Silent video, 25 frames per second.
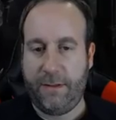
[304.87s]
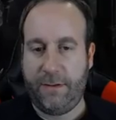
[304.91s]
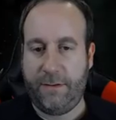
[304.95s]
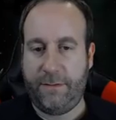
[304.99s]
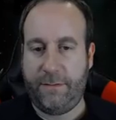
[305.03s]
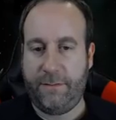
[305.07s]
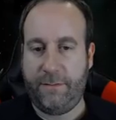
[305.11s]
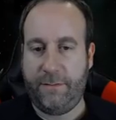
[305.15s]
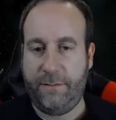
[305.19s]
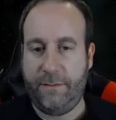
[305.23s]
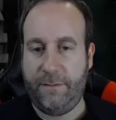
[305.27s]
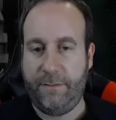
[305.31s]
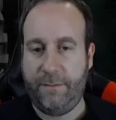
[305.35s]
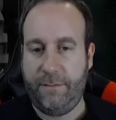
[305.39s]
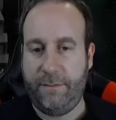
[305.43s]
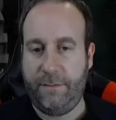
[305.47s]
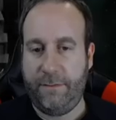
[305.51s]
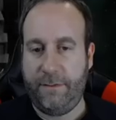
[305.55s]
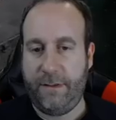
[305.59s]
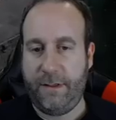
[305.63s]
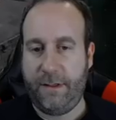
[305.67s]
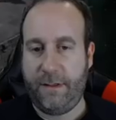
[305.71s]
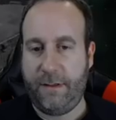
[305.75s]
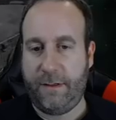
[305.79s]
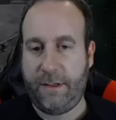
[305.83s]
through
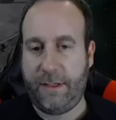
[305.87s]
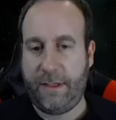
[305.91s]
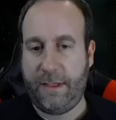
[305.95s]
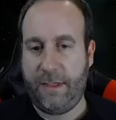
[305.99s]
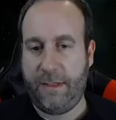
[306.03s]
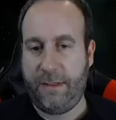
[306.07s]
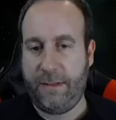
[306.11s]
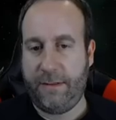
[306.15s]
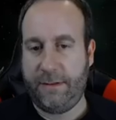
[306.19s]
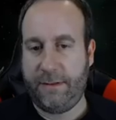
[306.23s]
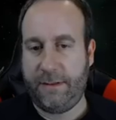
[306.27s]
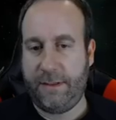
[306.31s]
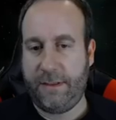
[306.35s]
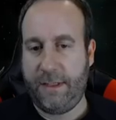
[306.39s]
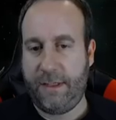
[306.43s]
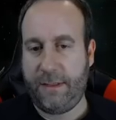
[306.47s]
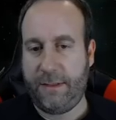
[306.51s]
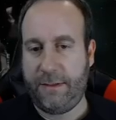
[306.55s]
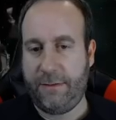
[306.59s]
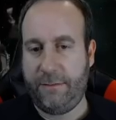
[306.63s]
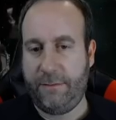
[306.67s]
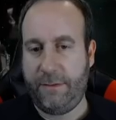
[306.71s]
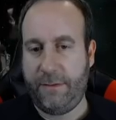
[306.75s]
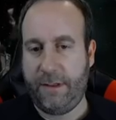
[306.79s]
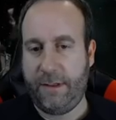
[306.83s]
the Arcane
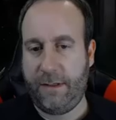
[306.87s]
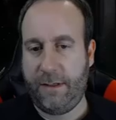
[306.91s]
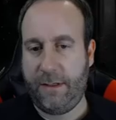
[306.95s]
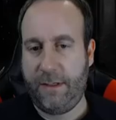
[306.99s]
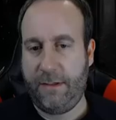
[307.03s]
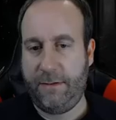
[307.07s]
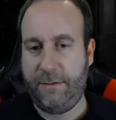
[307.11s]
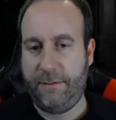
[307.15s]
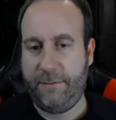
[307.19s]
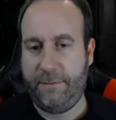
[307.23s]
Sanctuary